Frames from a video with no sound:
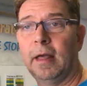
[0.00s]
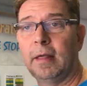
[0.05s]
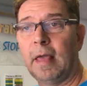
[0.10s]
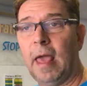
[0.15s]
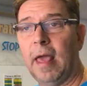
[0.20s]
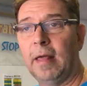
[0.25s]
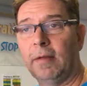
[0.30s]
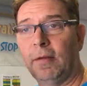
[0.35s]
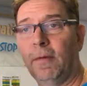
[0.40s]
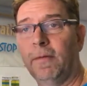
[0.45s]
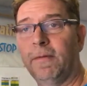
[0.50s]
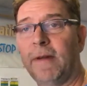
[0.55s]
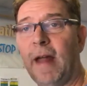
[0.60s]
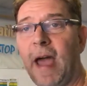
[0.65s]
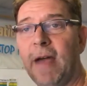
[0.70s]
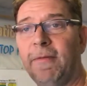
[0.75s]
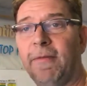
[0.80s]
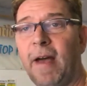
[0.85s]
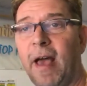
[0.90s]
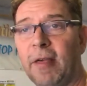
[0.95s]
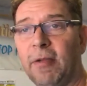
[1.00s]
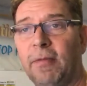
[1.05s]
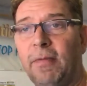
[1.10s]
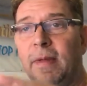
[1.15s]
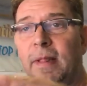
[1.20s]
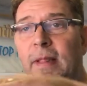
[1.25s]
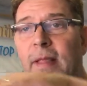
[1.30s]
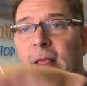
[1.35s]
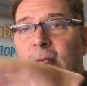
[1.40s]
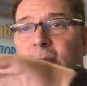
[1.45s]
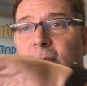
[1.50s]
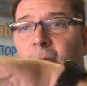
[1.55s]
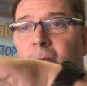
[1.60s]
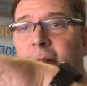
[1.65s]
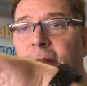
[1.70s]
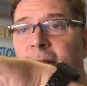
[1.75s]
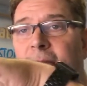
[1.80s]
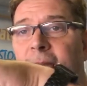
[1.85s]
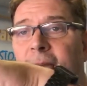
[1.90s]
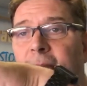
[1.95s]
as, as you fly fast with this
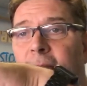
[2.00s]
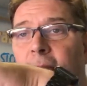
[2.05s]
one the